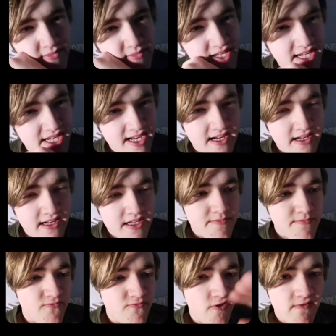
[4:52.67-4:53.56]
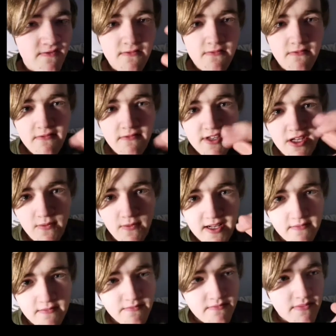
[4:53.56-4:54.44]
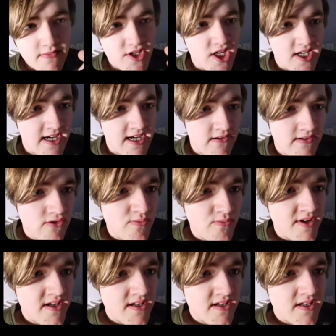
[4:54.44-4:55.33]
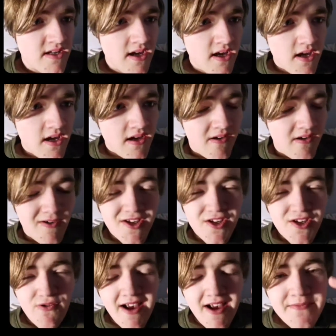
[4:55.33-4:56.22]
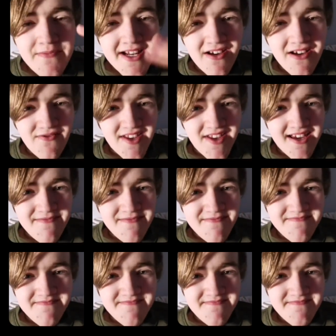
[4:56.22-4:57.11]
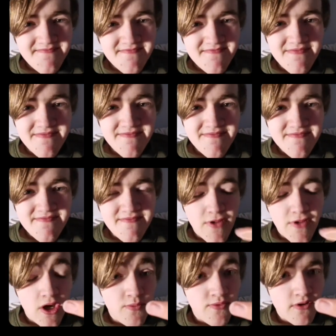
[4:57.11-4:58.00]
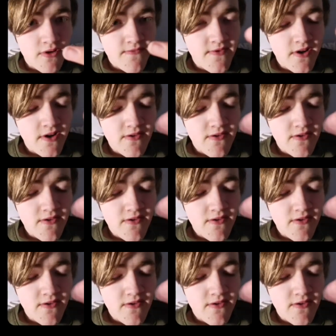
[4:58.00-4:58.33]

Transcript: a second run through so we can check out a little bit. I saw Emily on there, her profile